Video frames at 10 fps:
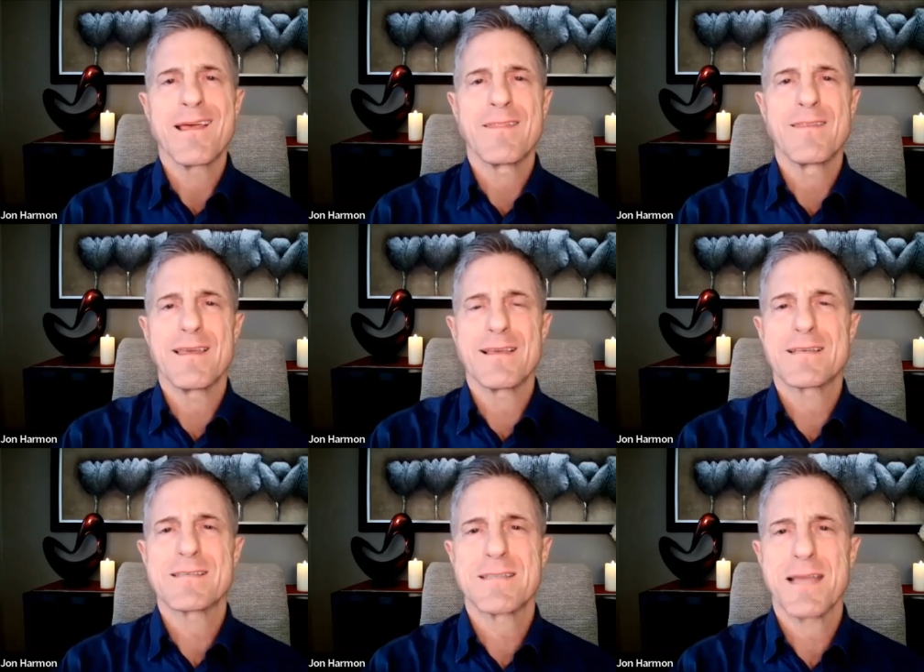the
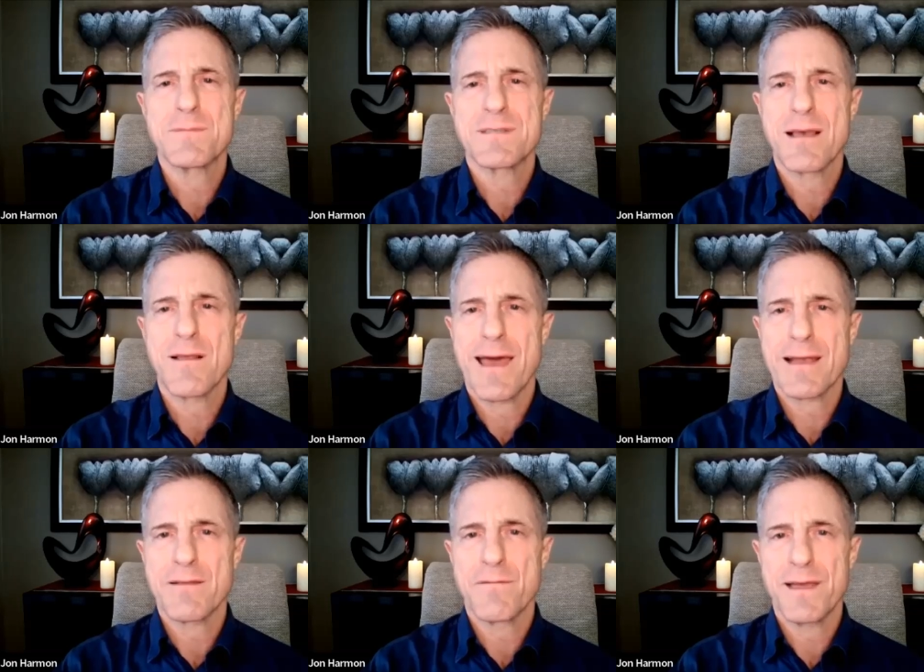stem cell
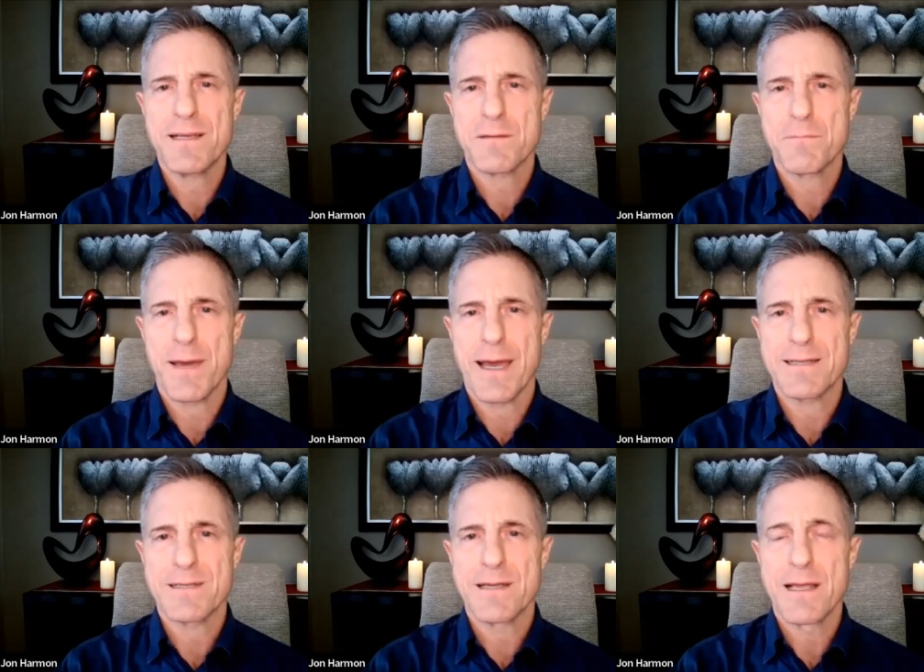activation
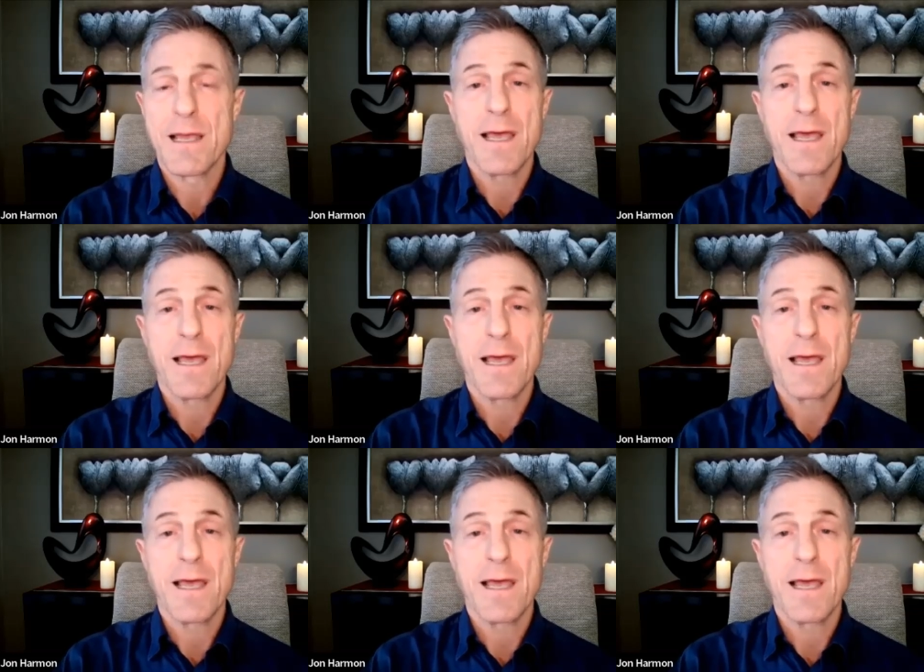patch.